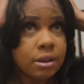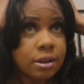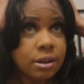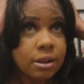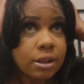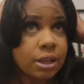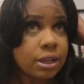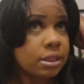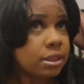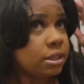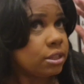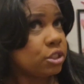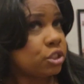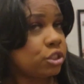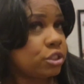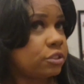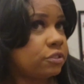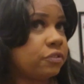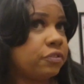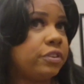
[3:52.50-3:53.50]
I think
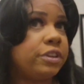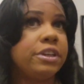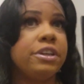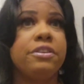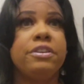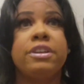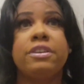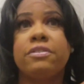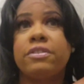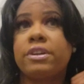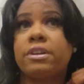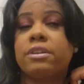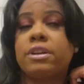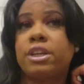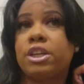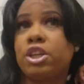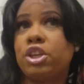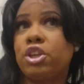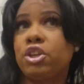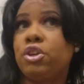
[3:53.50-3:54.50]
she's very, very
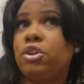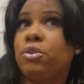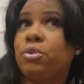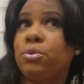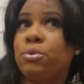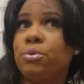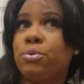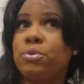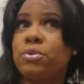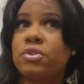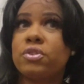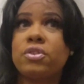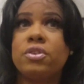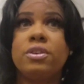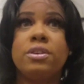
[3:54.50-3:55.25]
cute.